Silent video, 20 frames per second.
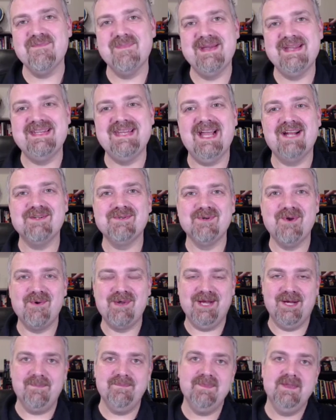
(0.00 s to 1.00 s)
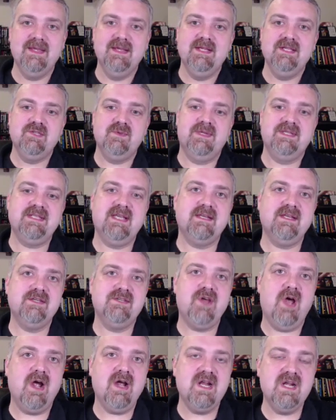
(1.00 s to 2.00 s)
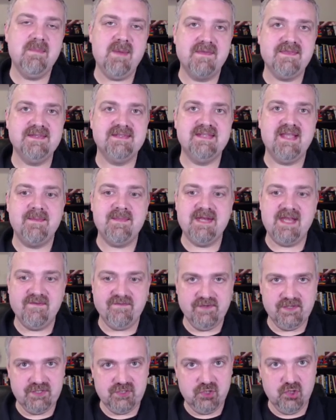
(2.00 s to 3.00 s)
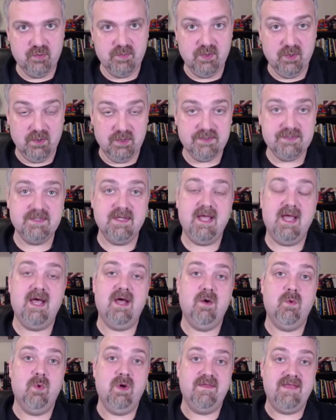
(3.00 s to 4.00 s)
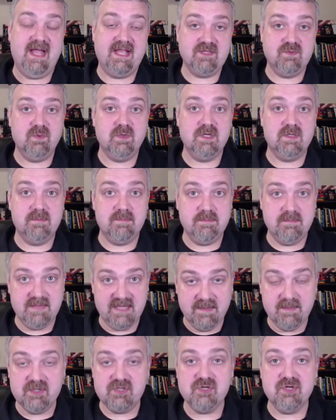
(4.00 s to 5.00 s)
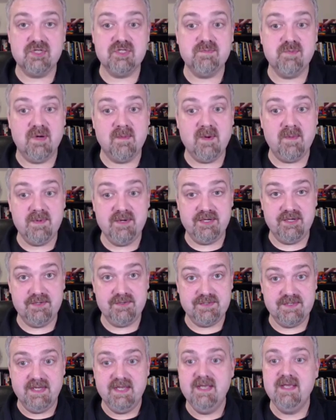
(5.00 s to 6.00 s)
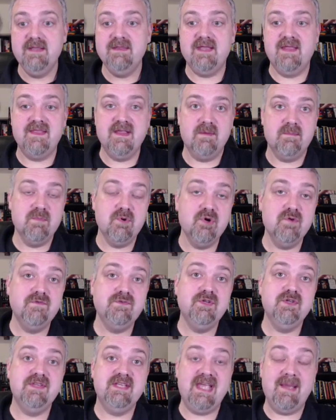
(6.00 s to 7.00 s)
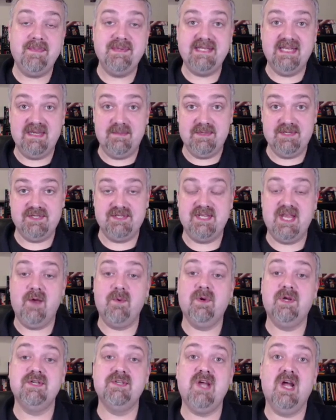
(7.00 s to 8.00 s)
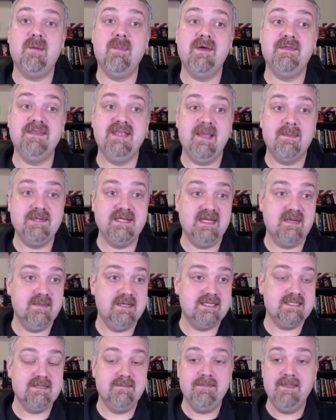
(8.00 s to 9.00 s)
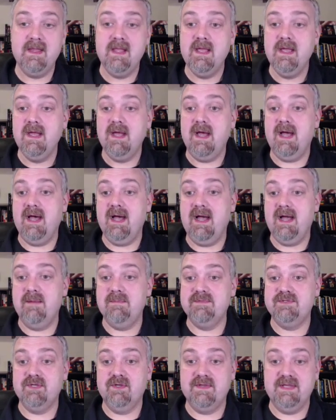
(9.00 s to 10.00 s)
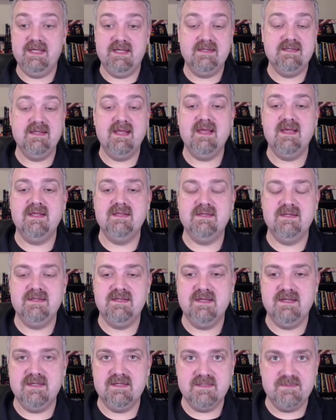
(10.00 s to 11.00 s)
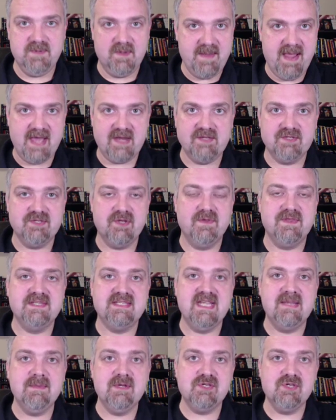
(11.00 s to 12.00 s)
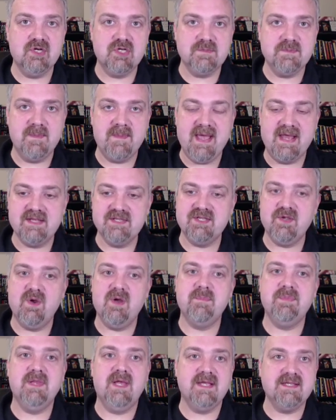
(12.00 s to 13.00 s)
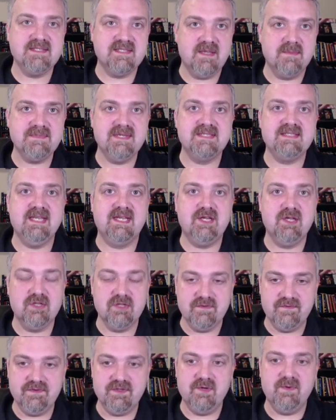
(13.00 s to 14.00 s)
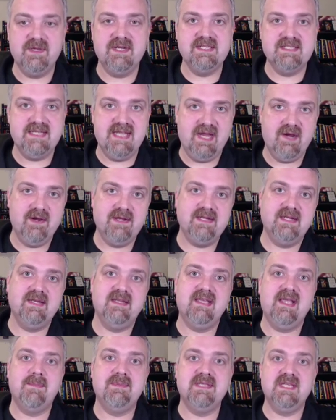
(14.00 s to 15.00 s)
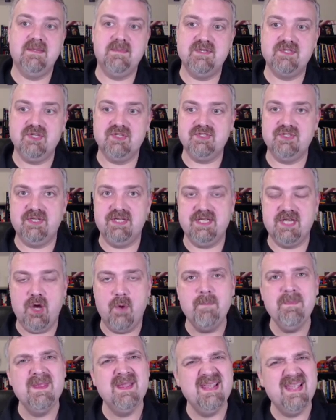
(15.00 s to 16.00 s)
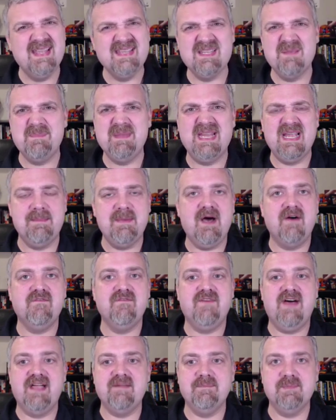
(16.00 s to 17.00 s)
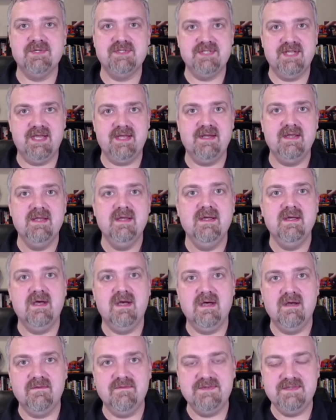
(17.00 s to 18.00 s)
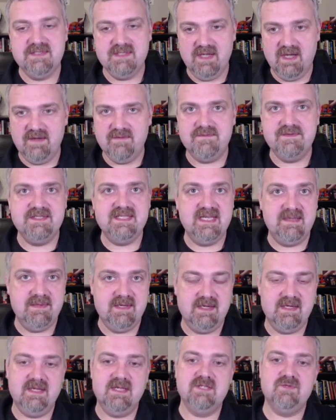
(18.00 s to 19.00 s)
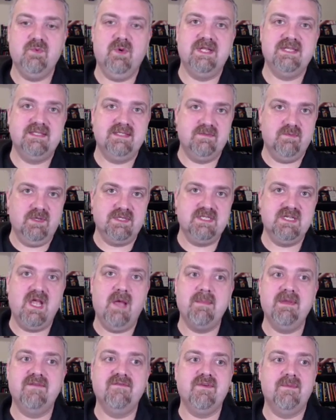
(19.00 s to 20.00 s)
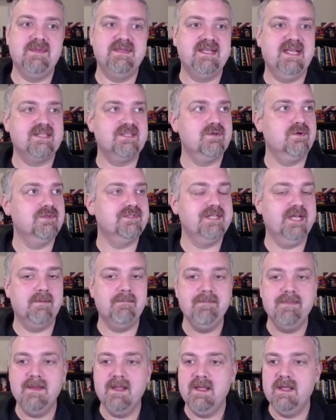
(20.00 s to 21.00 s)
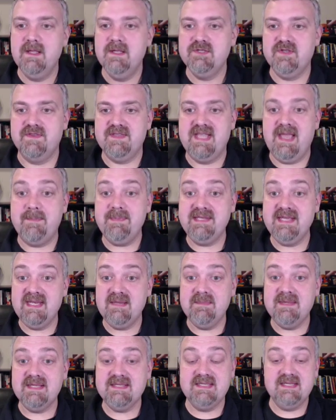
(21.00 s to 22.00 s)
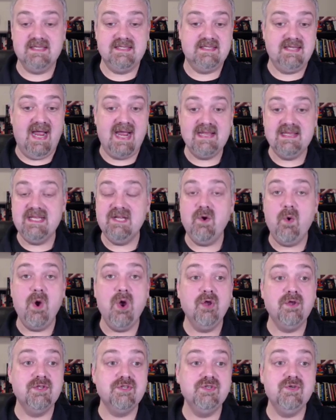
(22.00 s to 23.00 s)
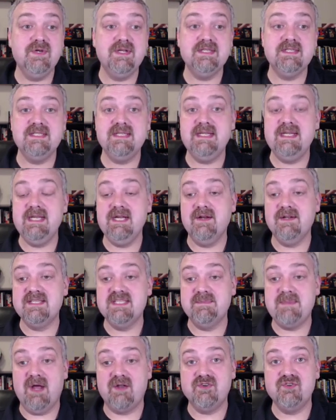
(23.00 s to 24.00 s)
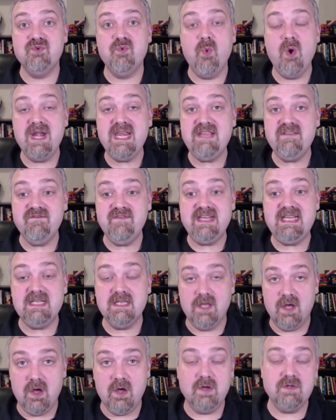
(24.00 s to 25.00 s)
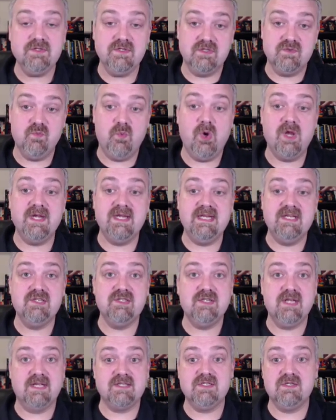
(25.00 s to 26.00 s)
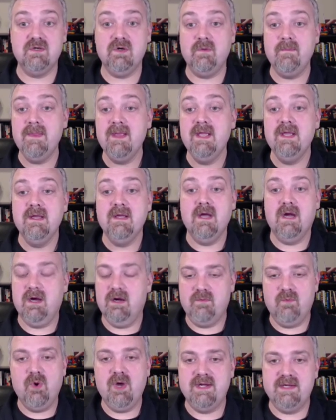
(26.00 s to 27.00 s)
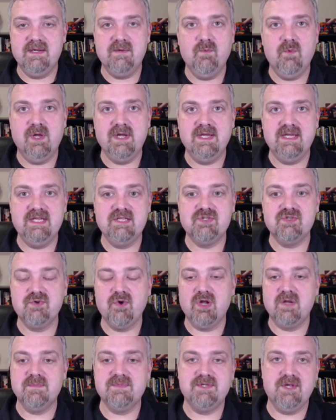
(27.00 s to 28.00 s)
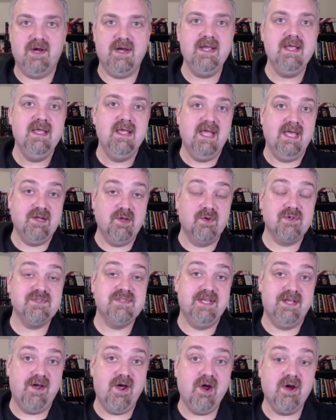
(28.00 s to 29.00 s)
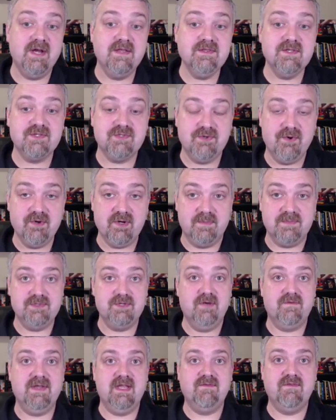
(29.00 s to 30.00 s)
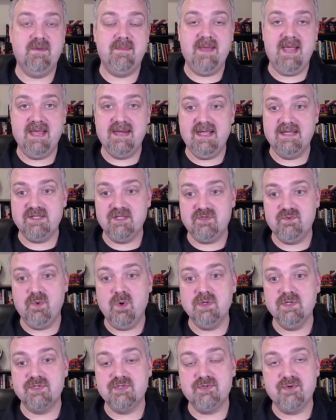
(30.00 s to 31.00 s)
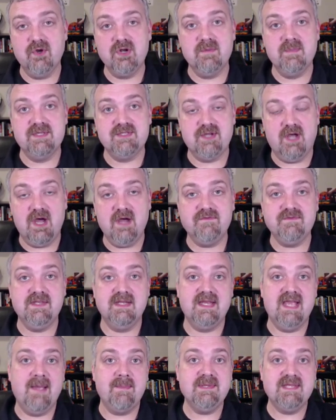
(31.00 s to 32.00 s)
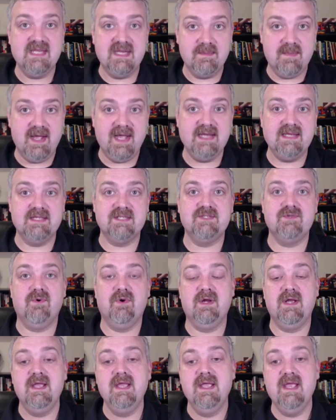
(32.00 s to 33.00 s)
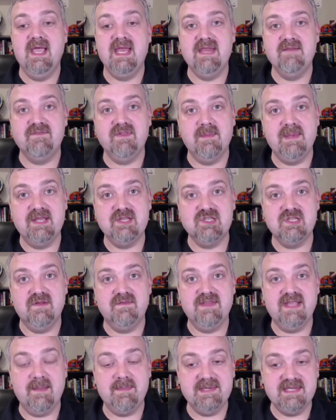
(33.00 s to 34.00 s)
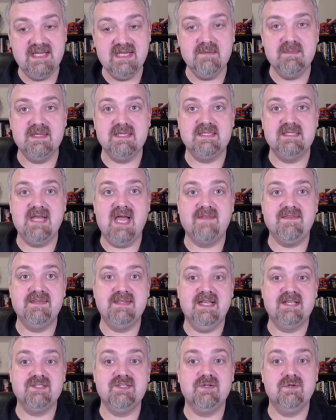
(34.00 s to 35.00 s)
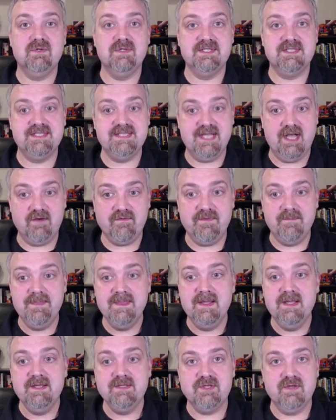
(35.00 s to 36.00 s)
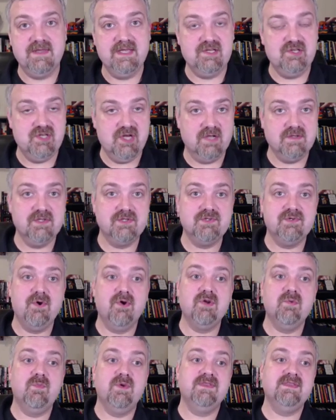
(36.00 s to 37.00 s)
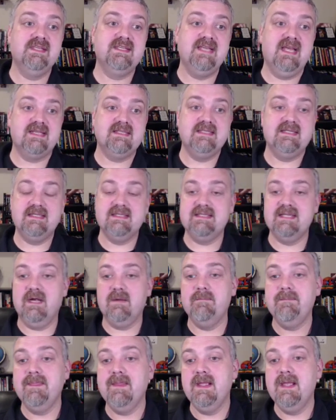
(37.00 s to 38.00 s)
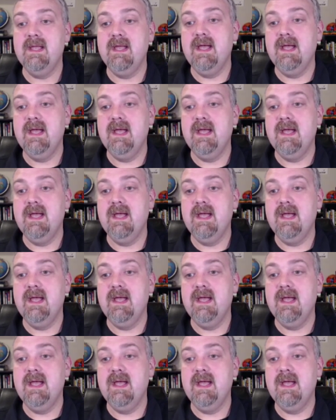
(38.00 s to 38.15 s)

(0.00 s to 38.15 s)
Hey everybody, Dr. O here. So we just got done talking about the seminiferous tubules, how where that's where immature sperm are produced. Then they're moved to the epididymis. So now we're going to talk about the epididymis. Uh, so the and the spermatozoa, this immature spermatozoa plus some testicular fluid is carried into the epididymis. Just so you know, ends up being about five percent of of semen is what's what's coming from the testicles here. So the epididymis is tightly coiled, as you can see here. It's about 20 feet long. So there's one in each testicle, or one one in each scrotum. Sorry. And notice they are in the scrotum. So if, if a man has a swollen scrotum scrotum, it's often epididymitis or an inflammation of the epididymis, not the testicle itself. So they share the scrotum with the testes there.